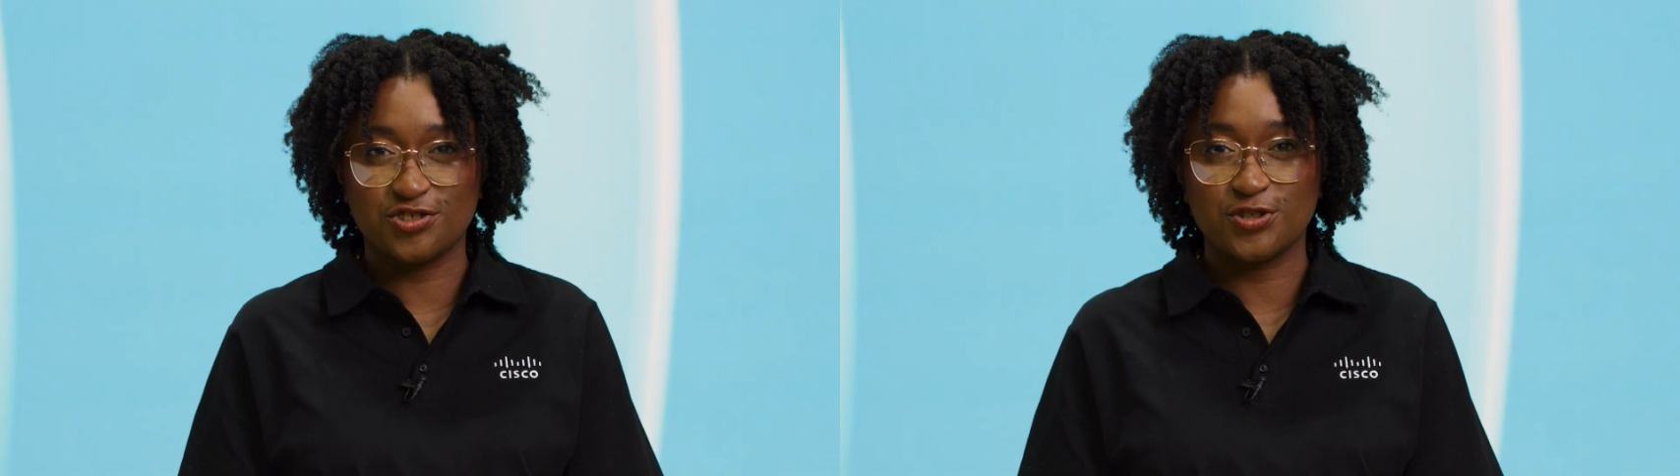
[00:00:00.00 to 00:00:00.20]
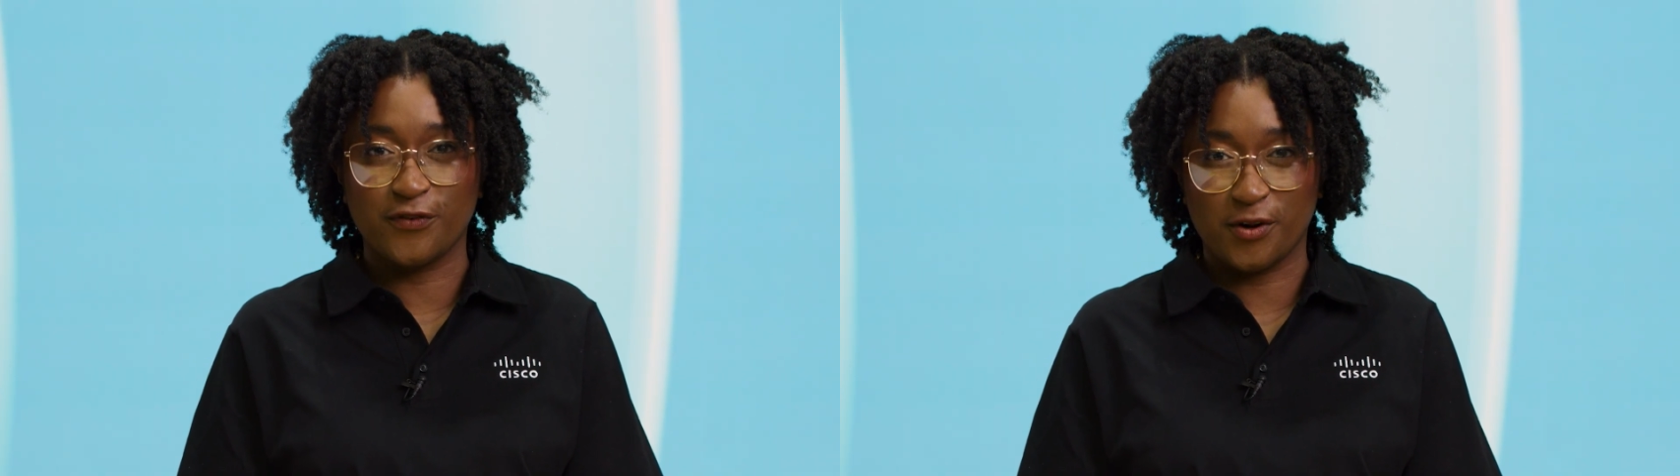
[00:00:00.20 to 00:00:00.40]

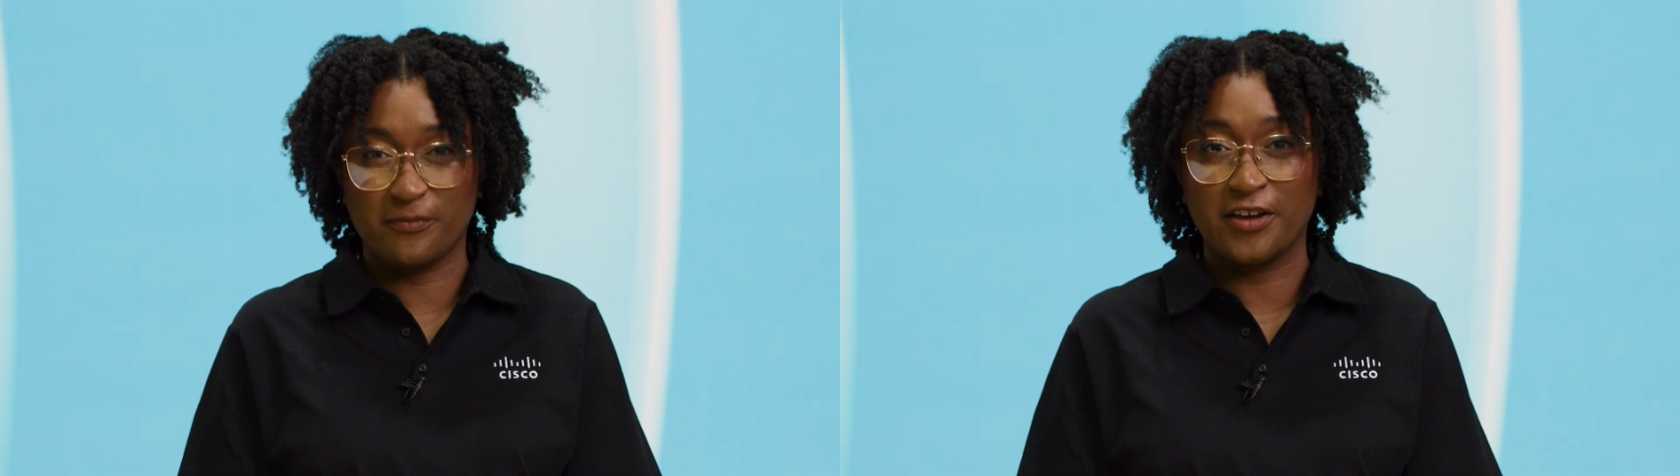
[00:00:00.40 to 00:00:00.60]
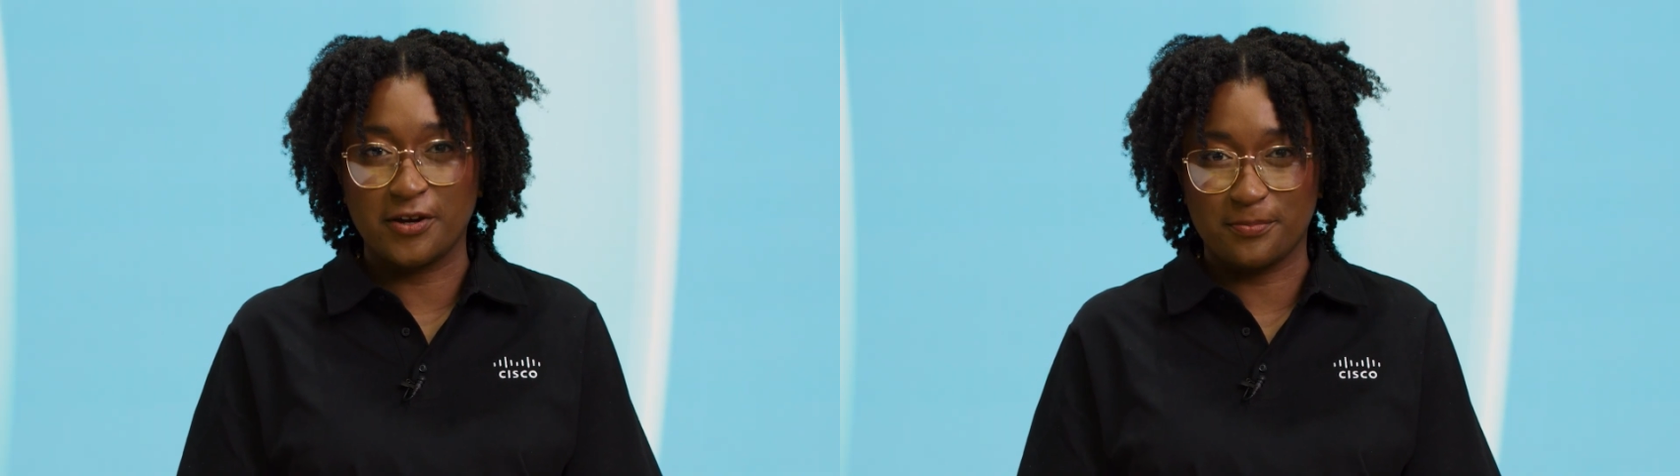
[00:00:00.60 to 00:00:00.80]
server
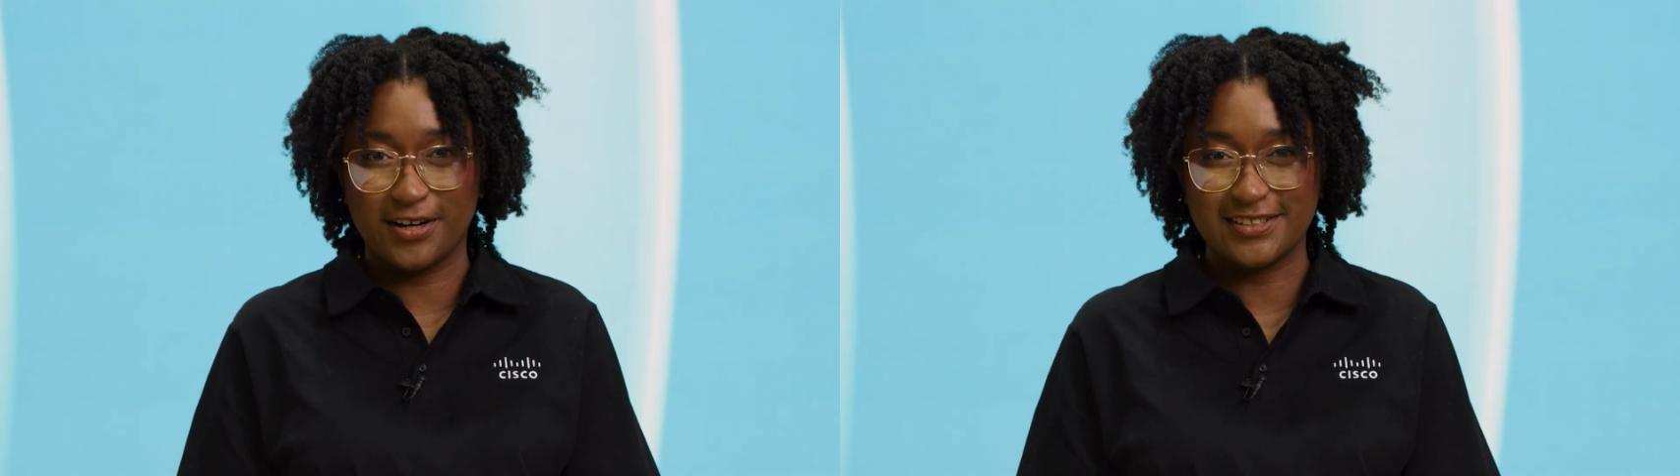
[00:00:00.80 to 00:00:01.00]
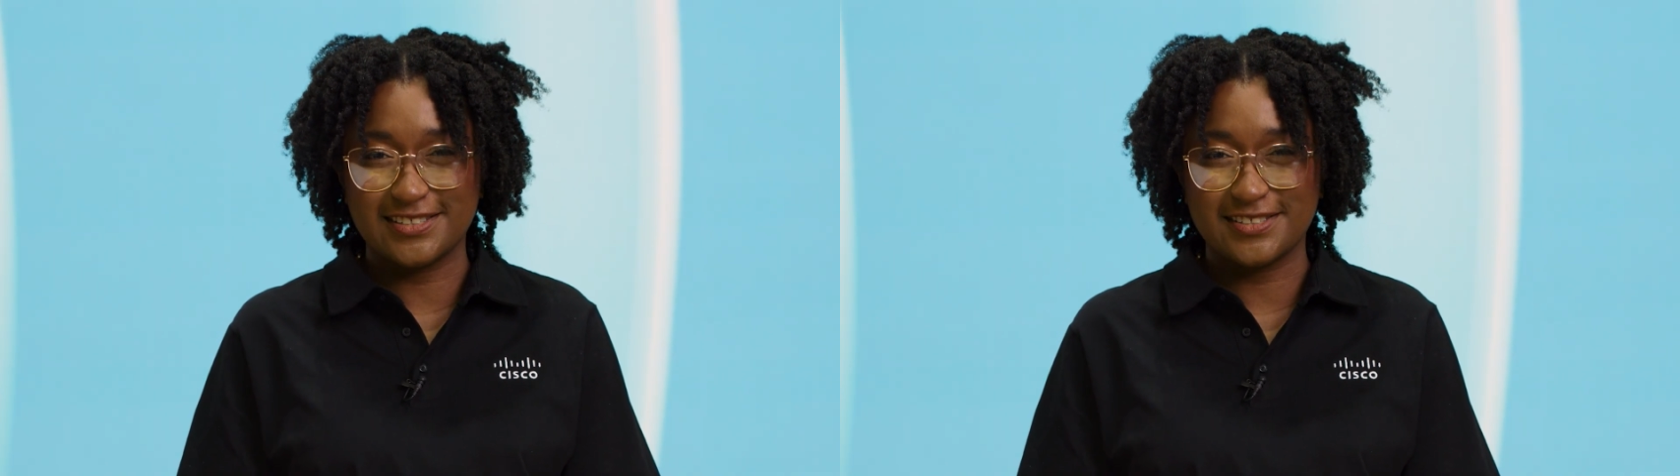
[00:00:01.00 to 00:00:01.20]

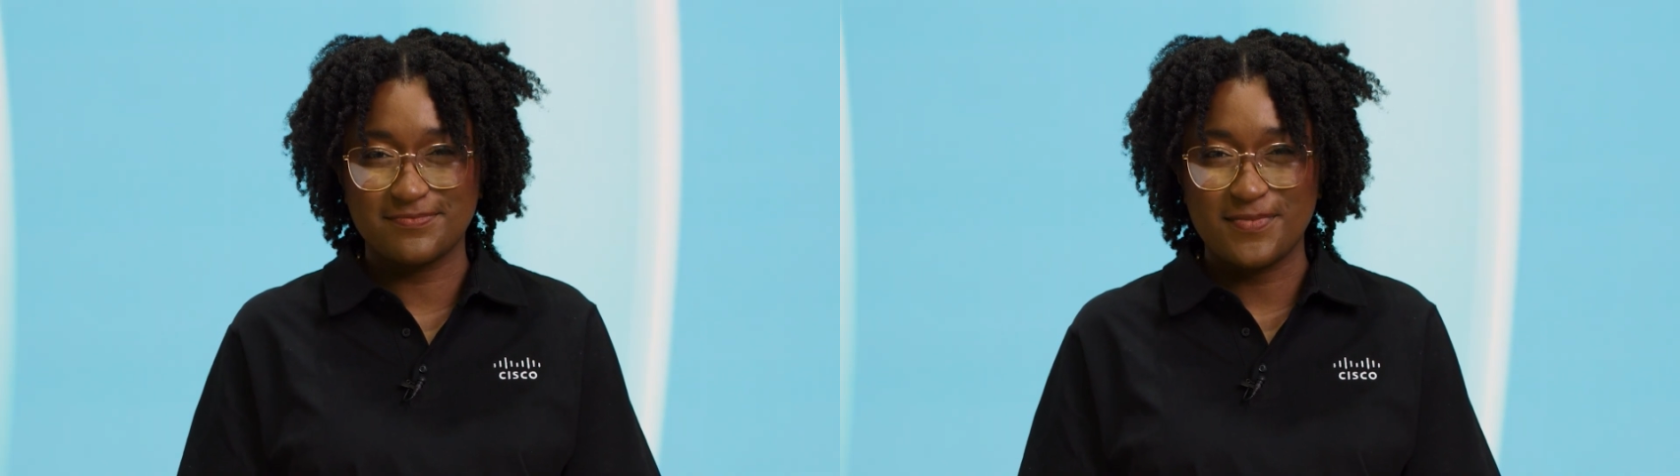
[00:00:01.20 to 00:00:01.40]
fingerprints.